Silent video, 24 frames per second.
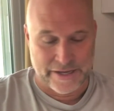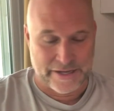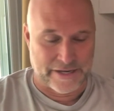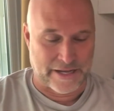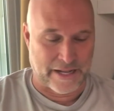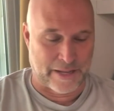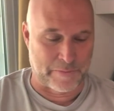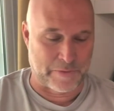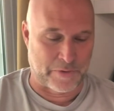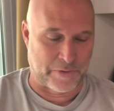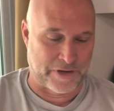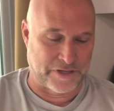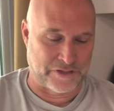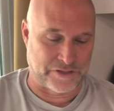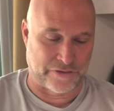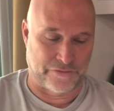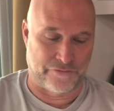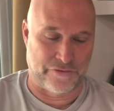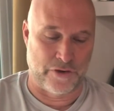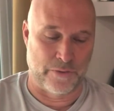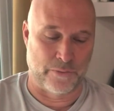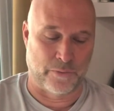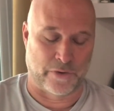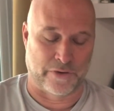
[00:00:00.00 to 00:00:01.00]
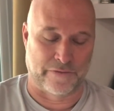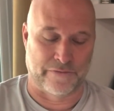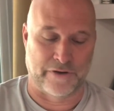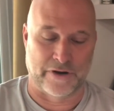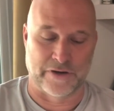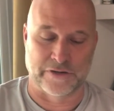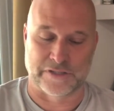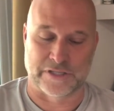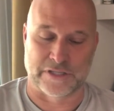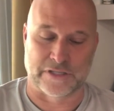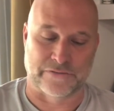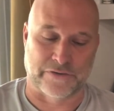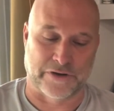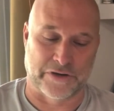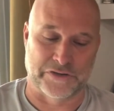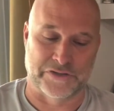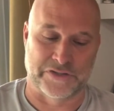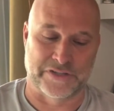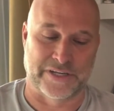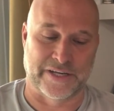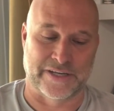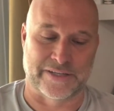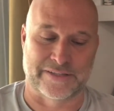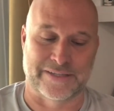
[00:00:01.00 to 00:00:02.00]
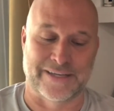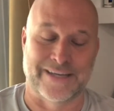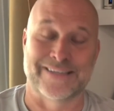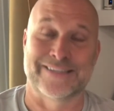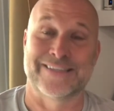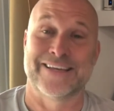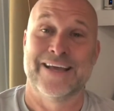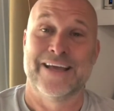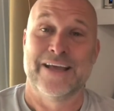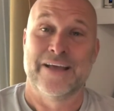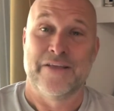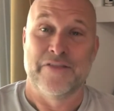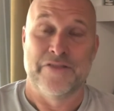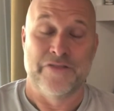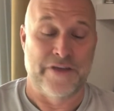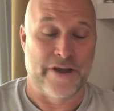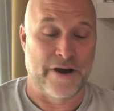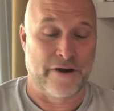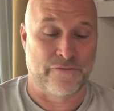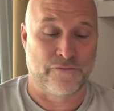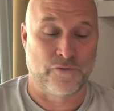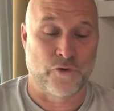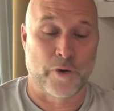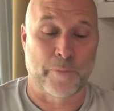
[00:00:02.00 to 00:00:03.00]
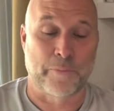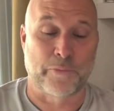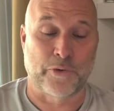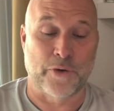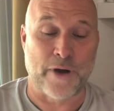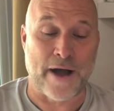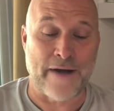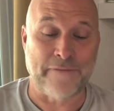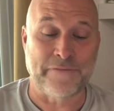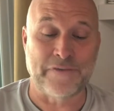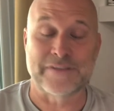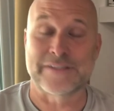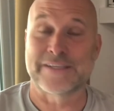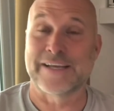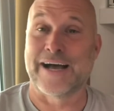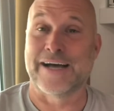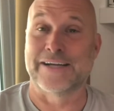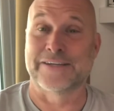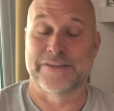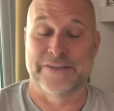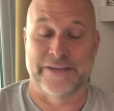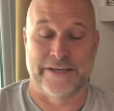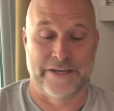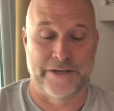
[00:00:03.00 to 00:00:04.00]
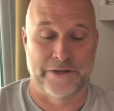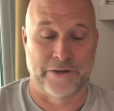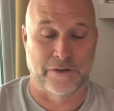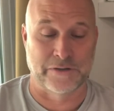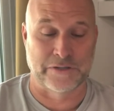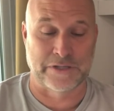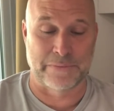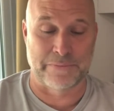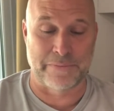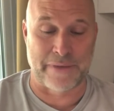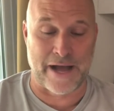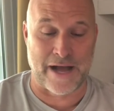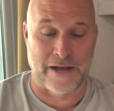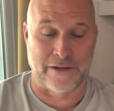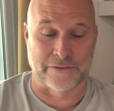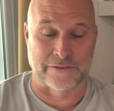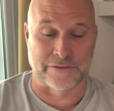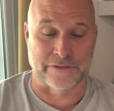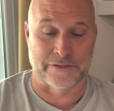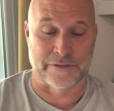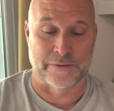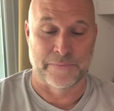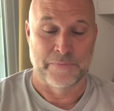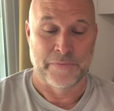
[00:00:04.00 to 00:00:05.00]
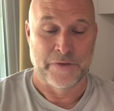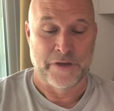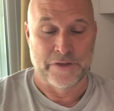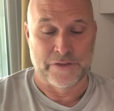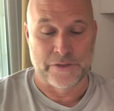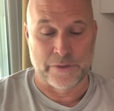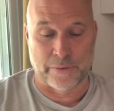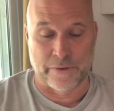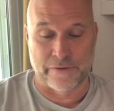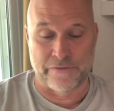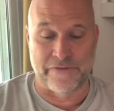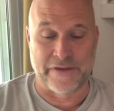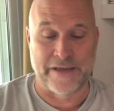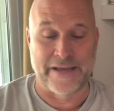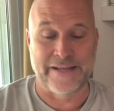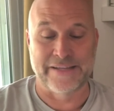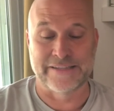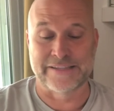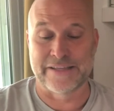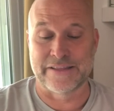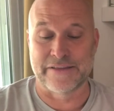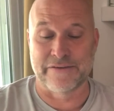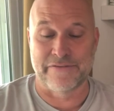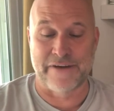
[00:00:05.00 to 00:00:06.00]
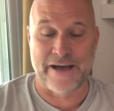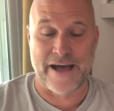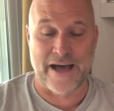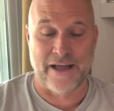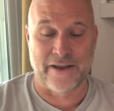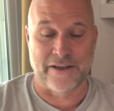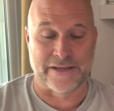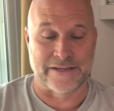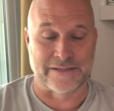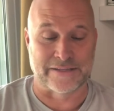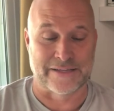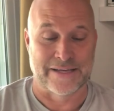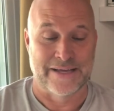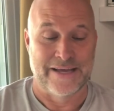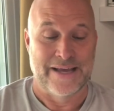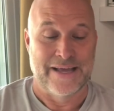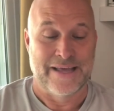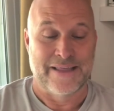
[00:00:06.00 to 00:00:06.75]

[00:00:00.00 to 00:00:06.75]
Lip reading: Now, let me read you a few more verses. Verse 6 says, "Therefore prophesy to the hills and mountains, the ravines and the valleys.